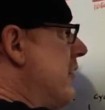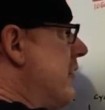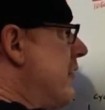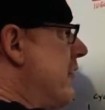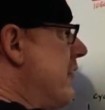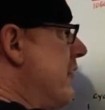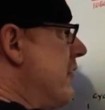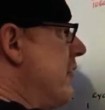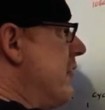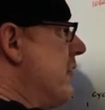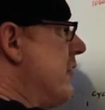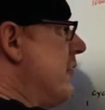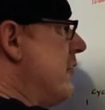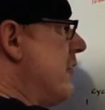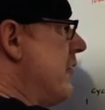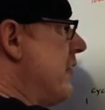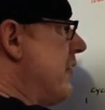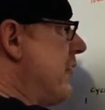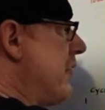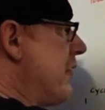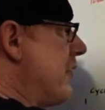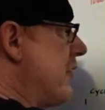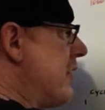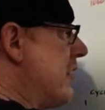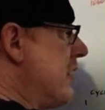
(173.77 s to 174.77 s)
2,
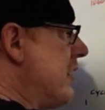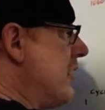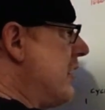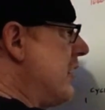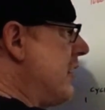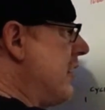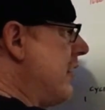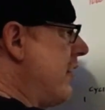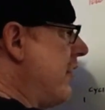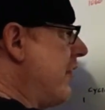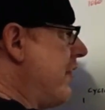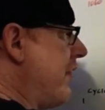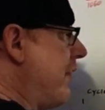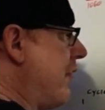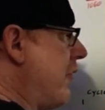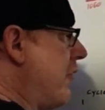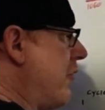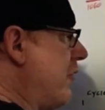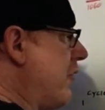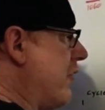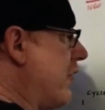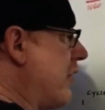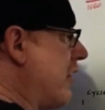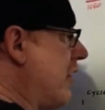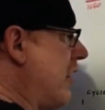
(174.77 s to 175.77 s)
3,
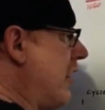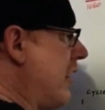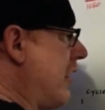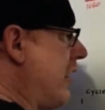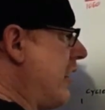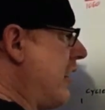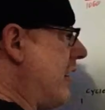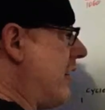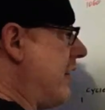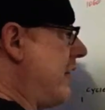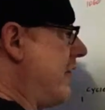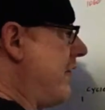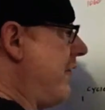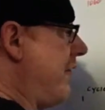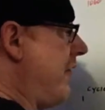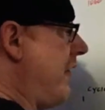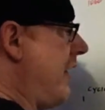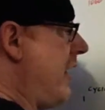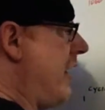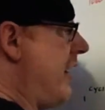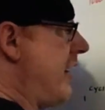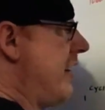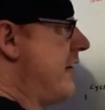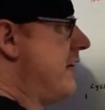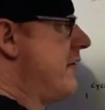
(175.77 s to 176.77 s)
4, and
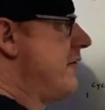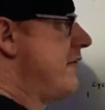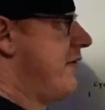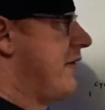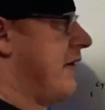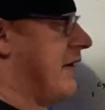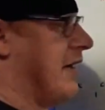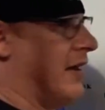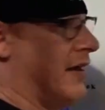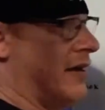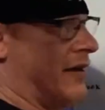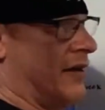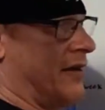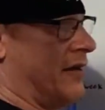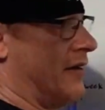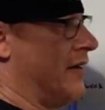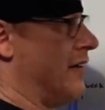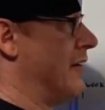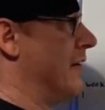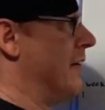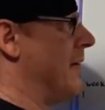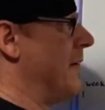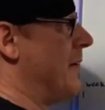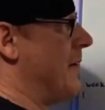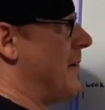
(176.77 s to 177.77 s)
5.
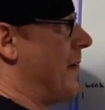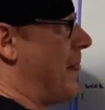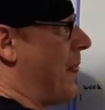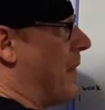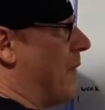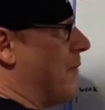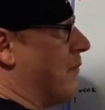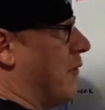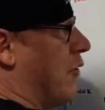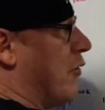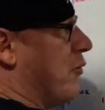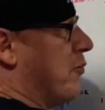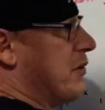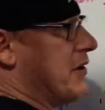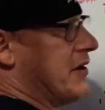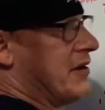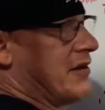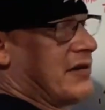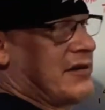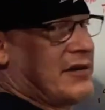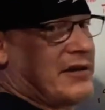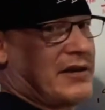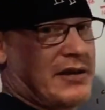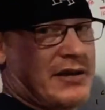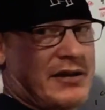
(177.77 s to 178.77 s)

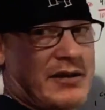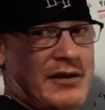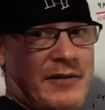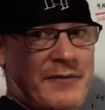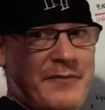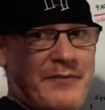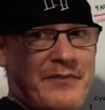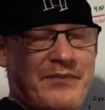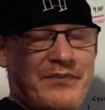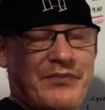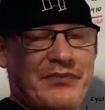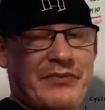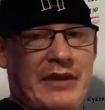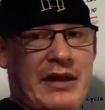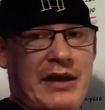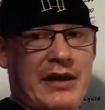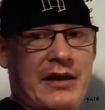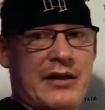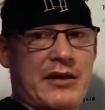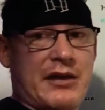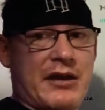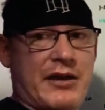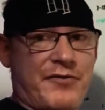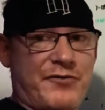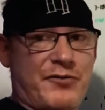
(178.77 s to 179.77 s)
Mobility.
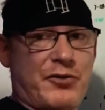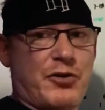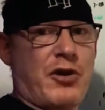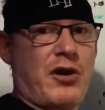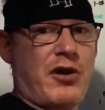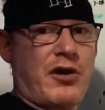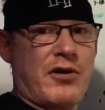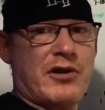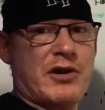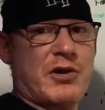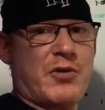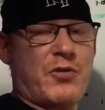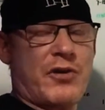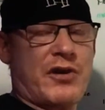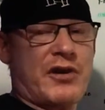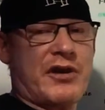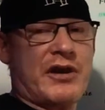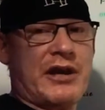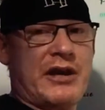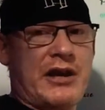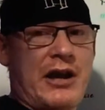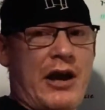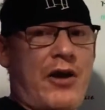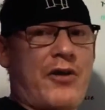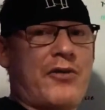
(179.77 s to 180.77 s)
If you're already
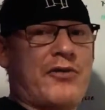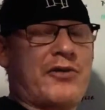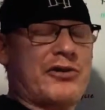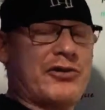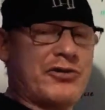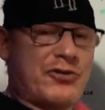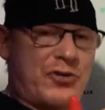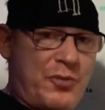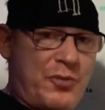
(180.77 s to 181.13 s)
working out, you're